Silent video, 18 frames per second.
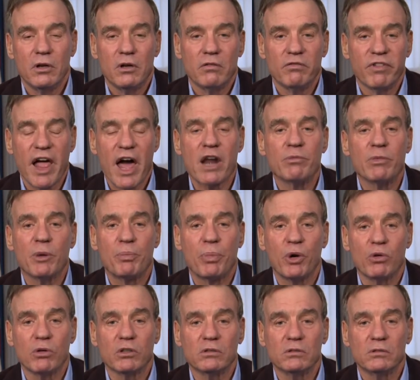Vladimir
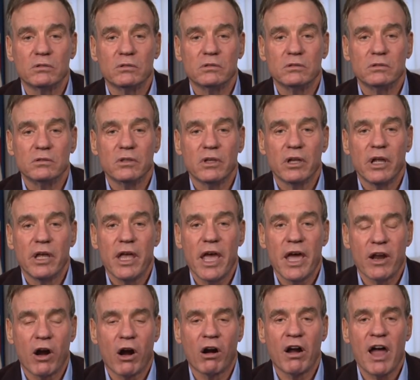Putin and
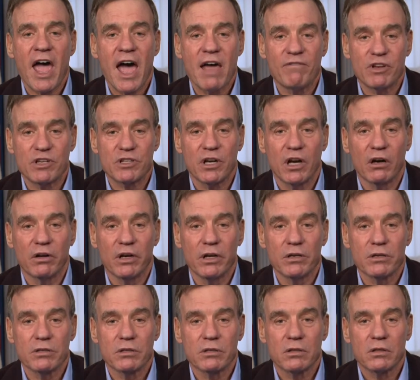our
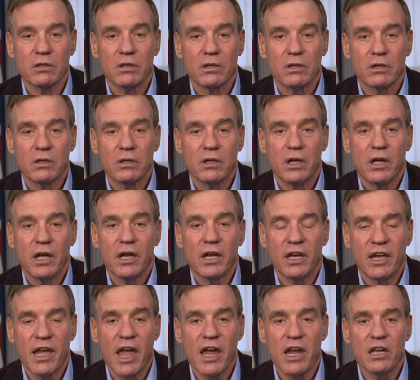adversaries
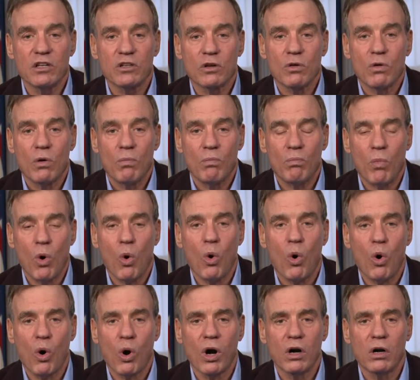gained
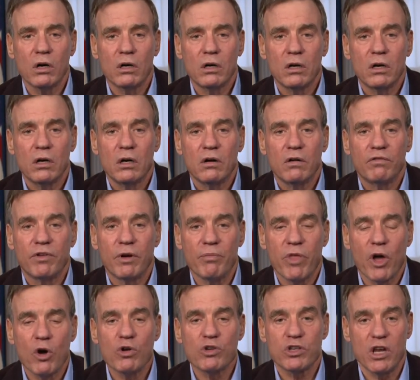more from
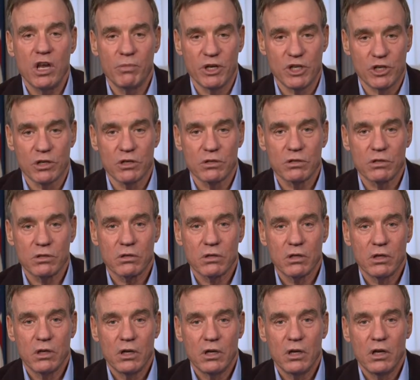those images
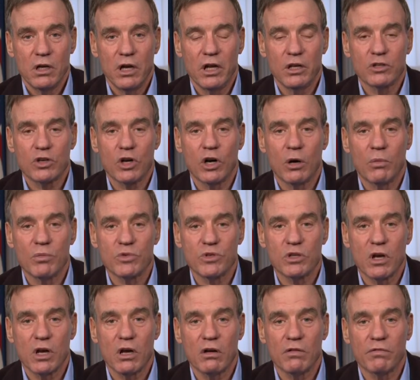in terms
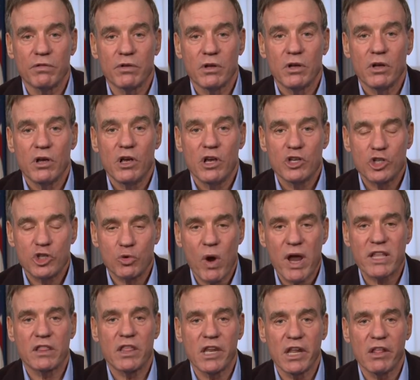of
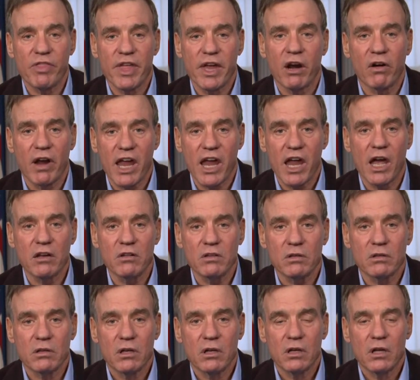strengthening their hand
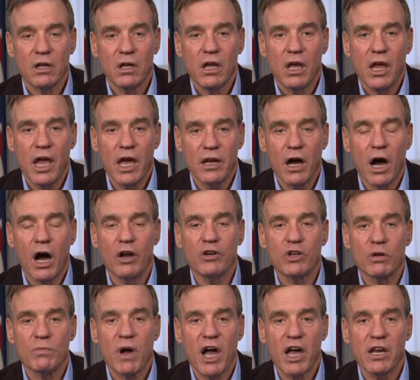and
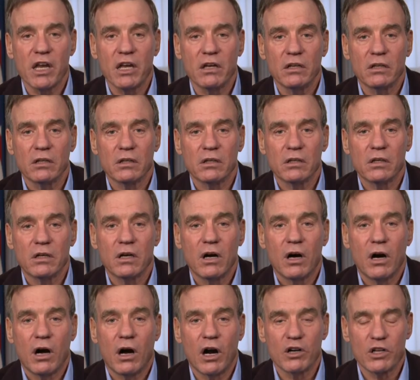undermining
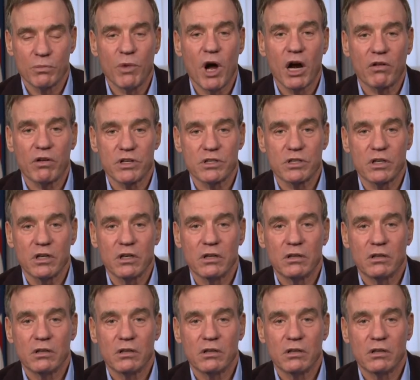our democracy